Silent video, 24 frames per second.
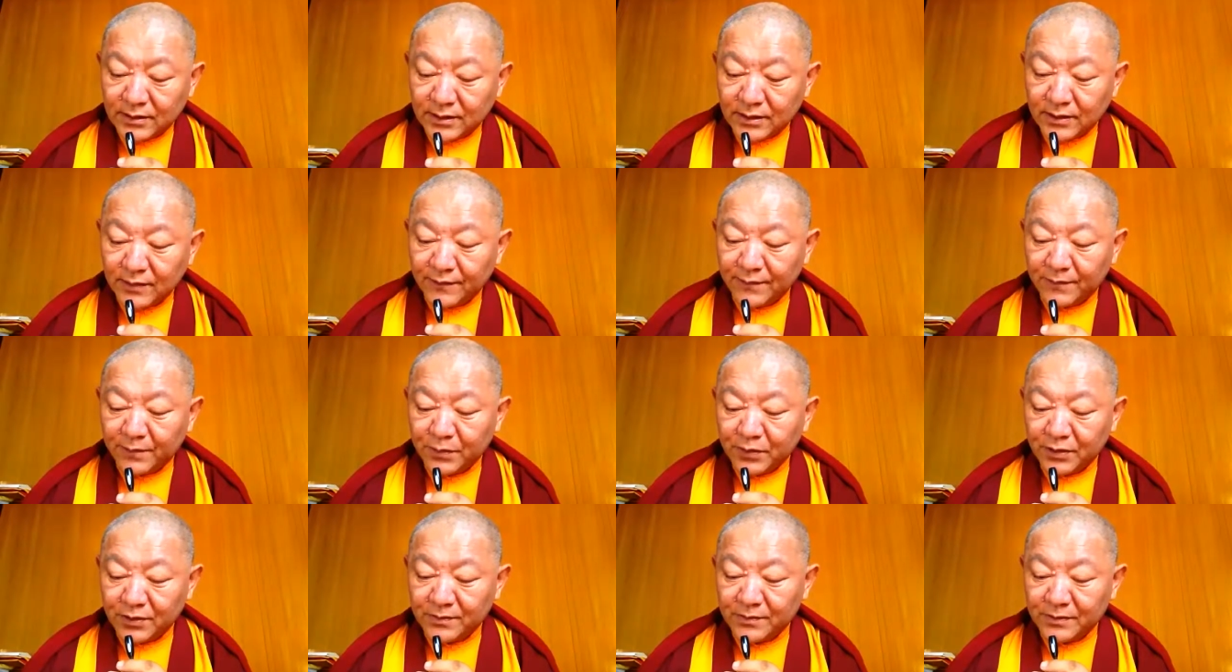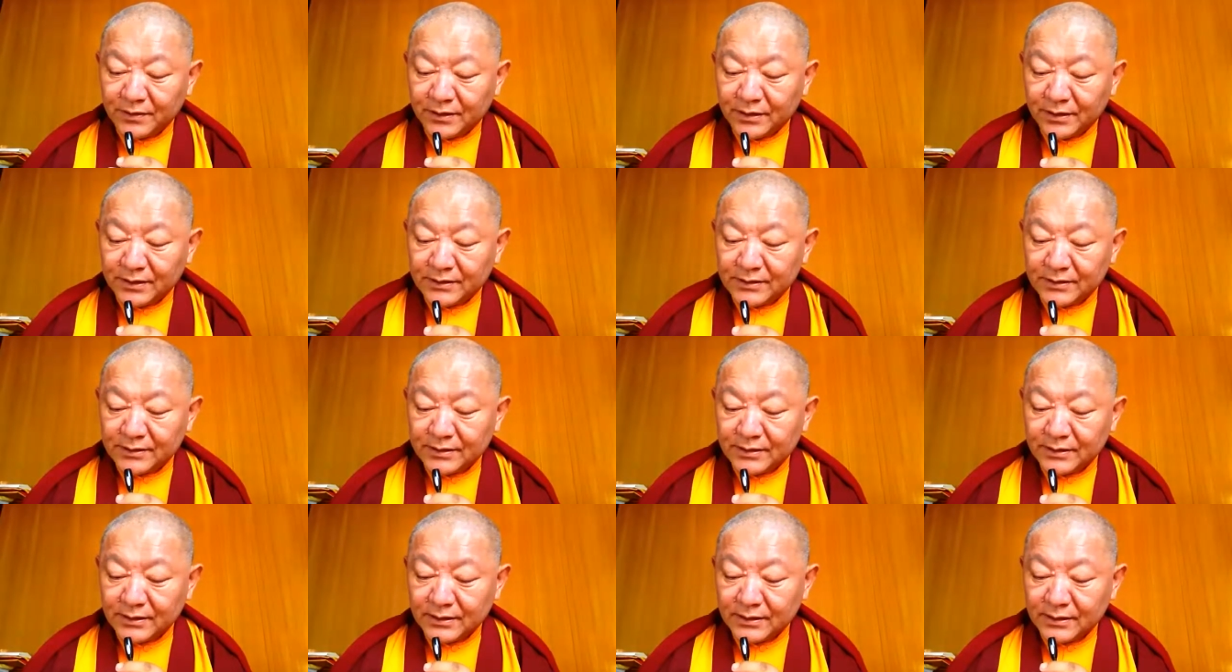if
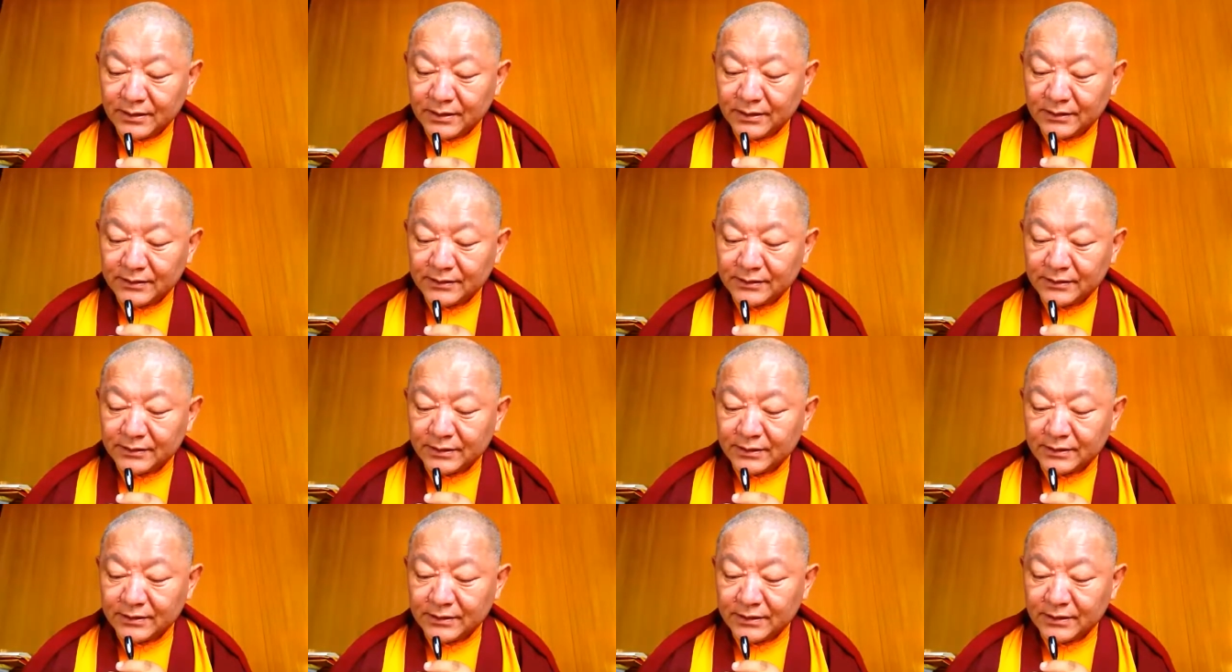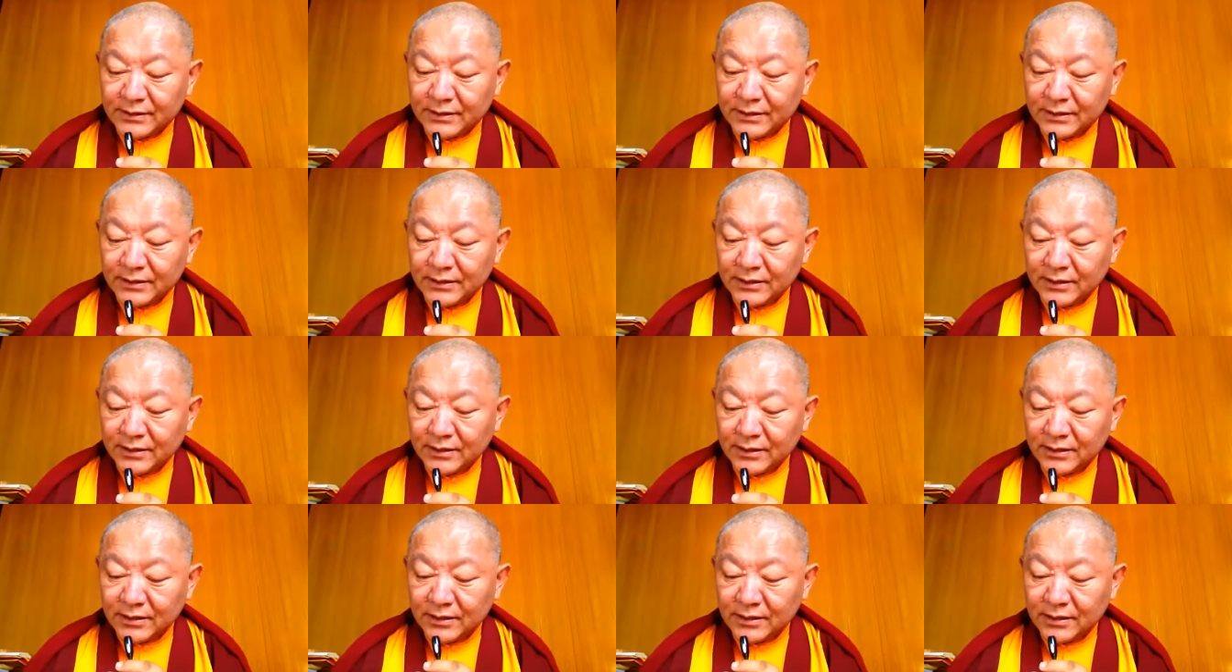permanent, is certainly
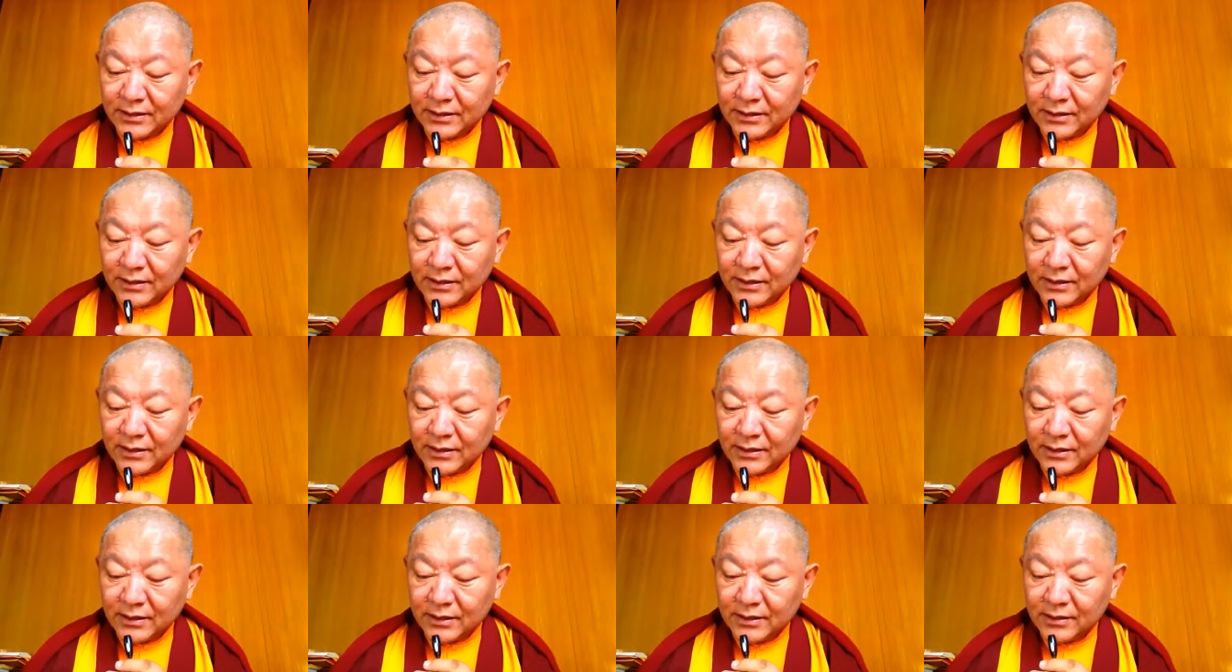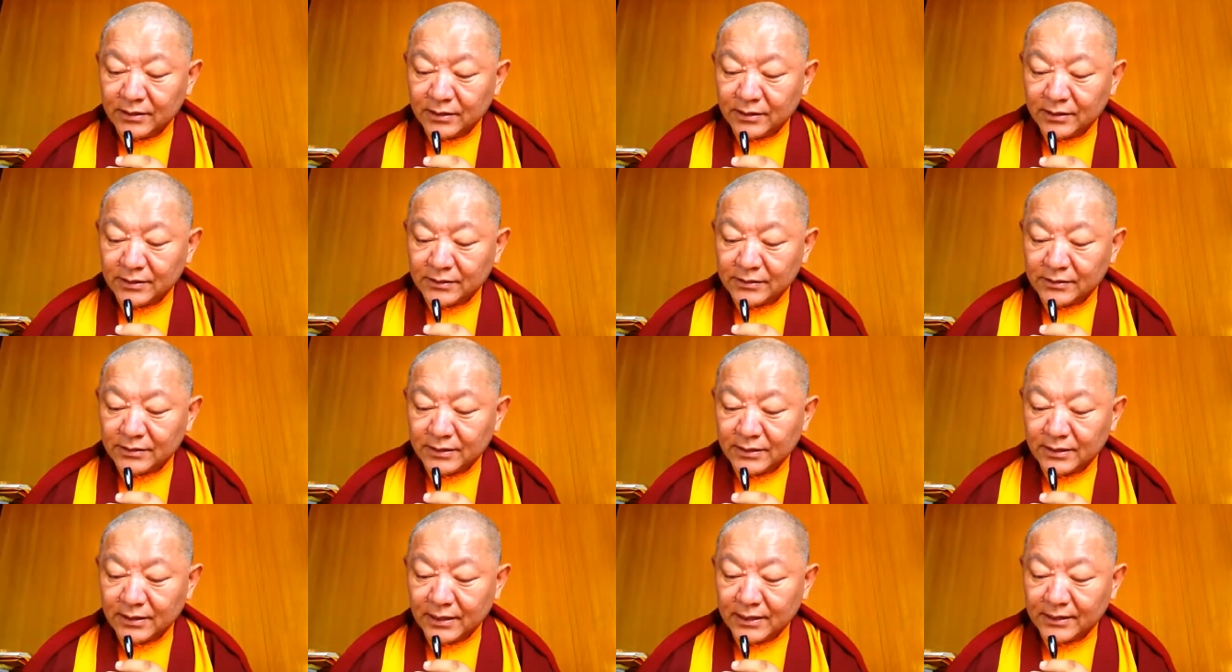
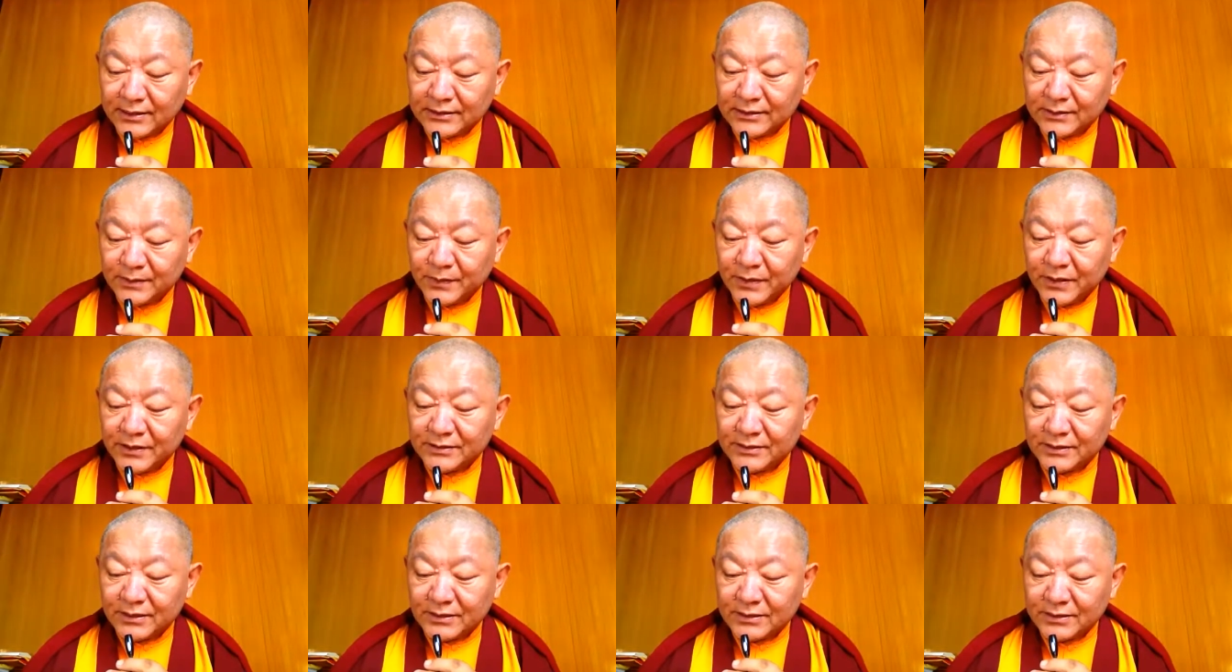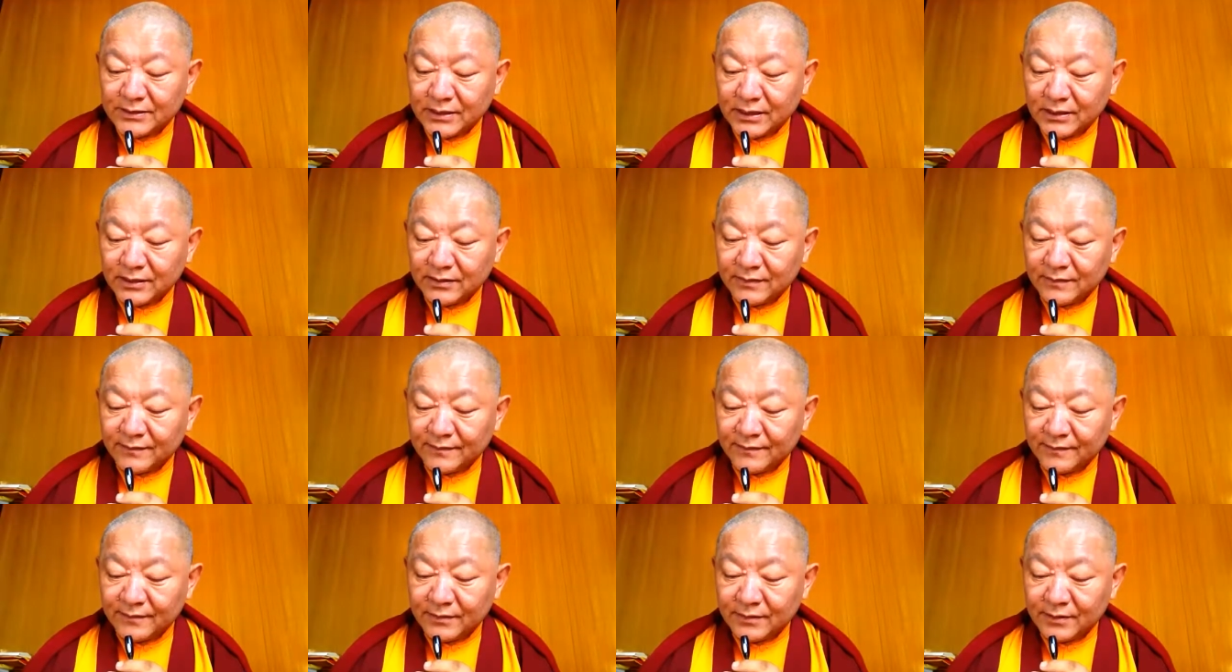inert like space
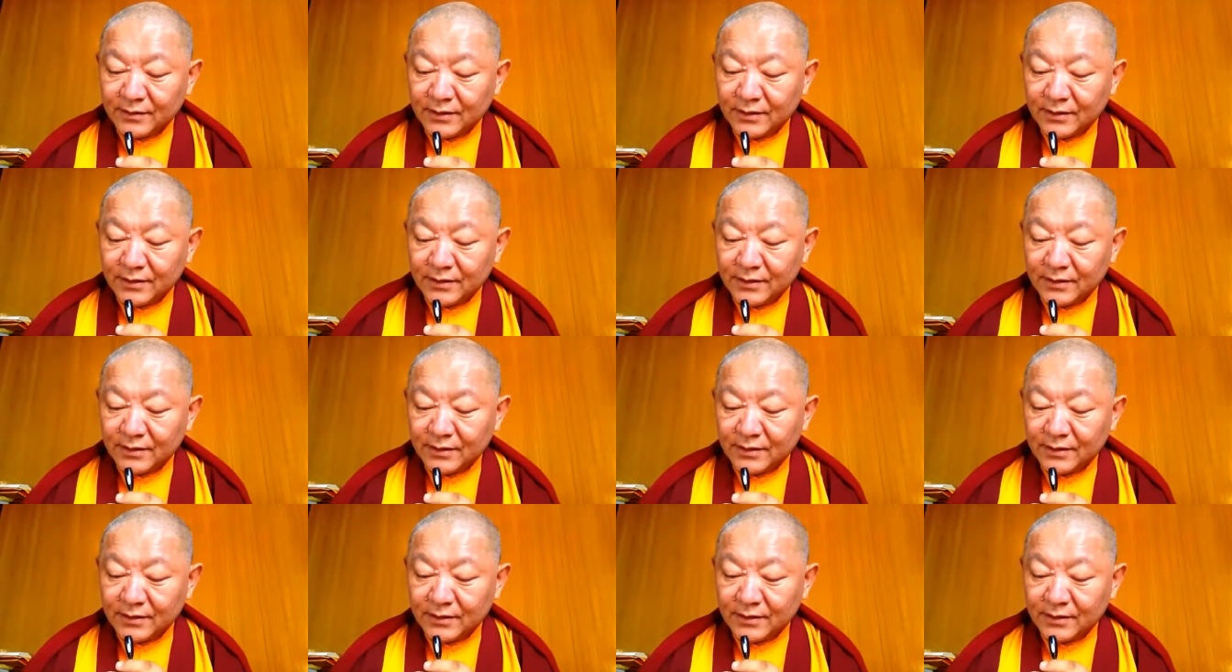itself.